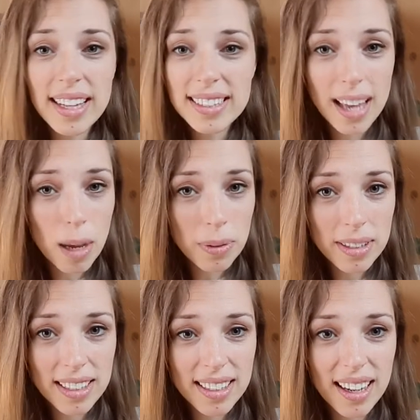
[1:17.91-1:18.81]
it's
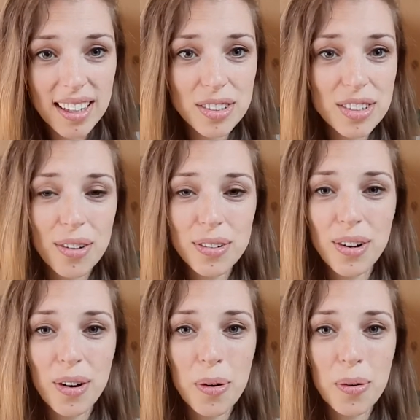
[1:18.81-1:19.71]
happening, you don't
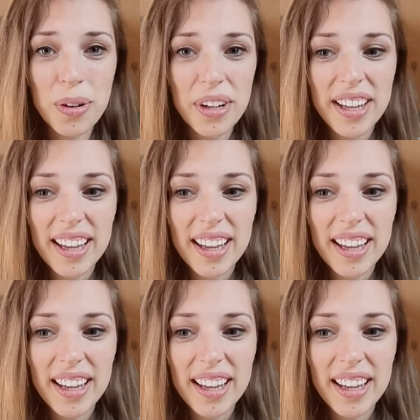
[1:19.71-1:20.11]
know